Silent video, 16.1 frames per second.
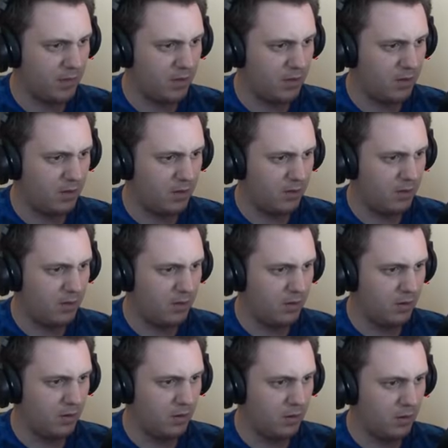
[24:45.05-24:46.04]

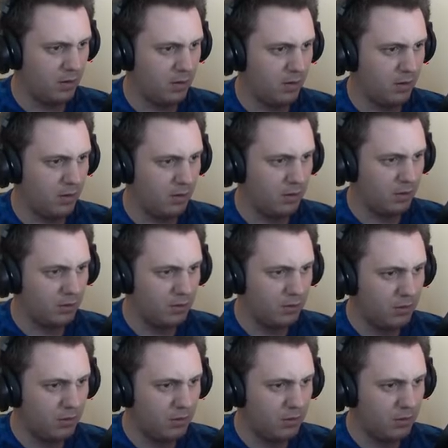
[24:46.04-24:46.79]
No one is speaking in this clip.